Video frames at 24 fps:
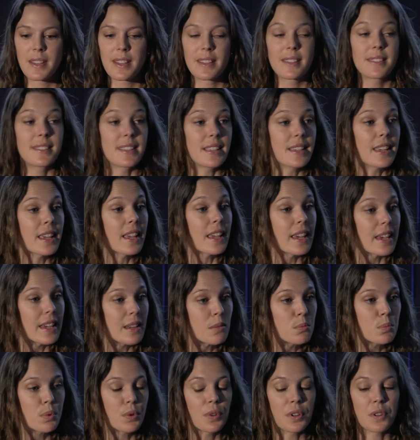seeking
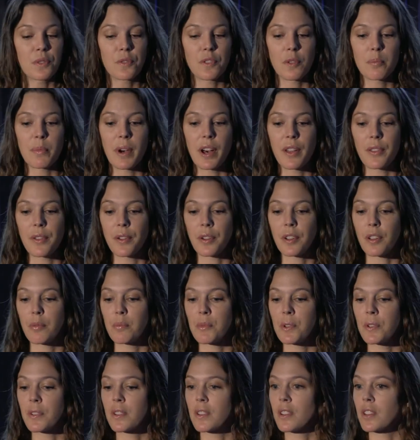input from other
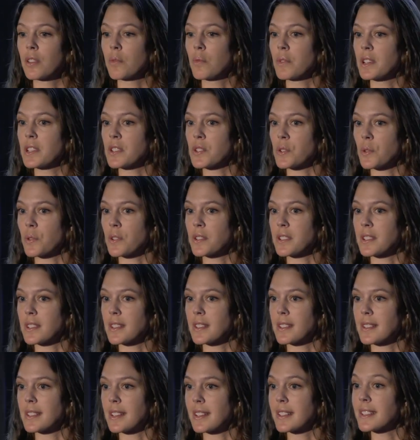community
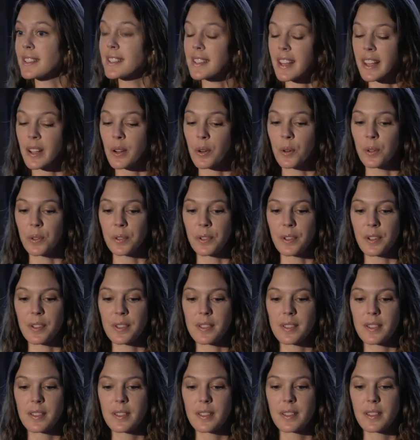resources and
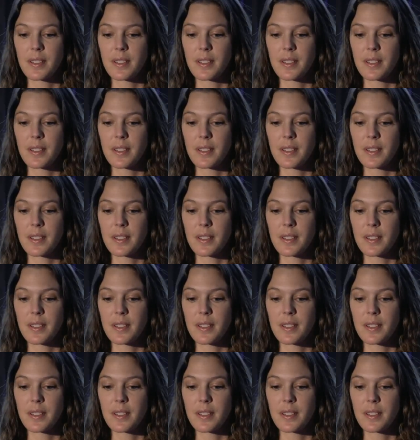stakeholders.